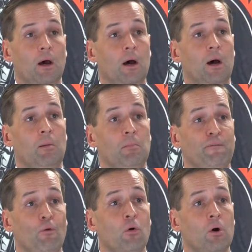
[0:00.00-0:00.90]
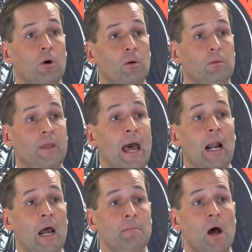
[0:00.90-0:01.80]
before
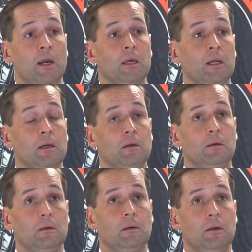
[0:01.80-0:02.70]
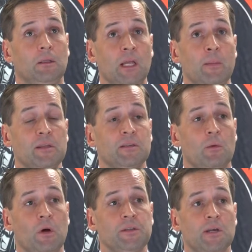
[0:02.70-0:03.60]
that, I'm not gonna limit
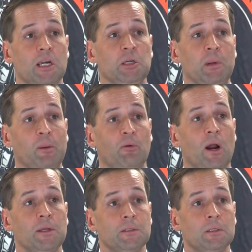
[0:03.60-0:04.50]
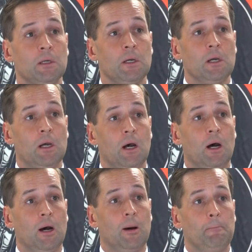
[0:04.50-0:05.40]
someone's Second Amendment rights
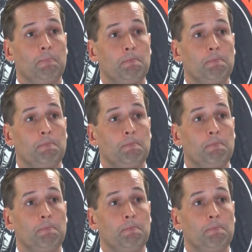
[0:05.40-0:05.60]
by